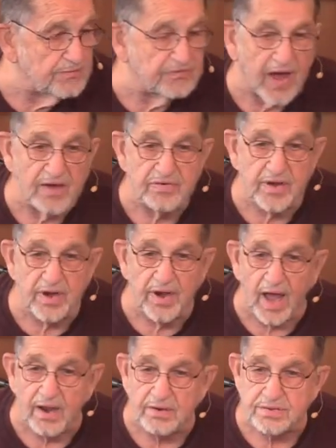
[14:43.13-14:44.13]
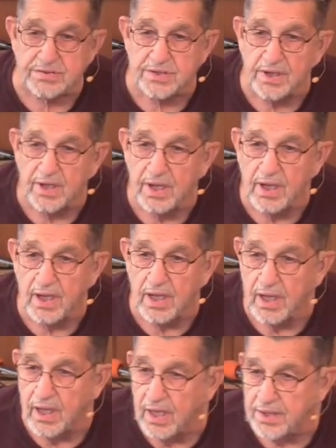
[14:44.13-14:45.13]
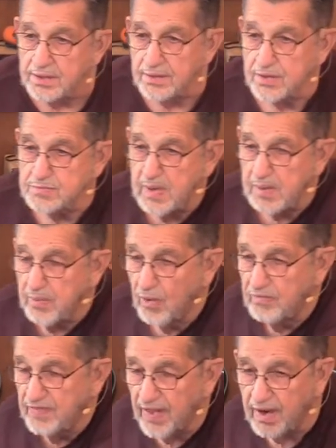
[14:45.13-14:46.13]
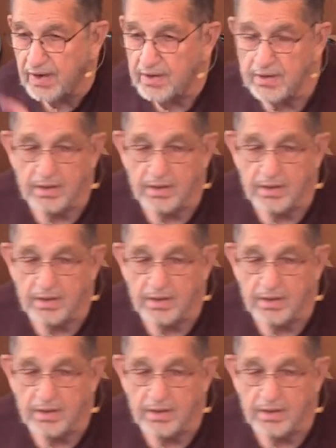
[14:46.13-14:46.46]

$500 to those people over there?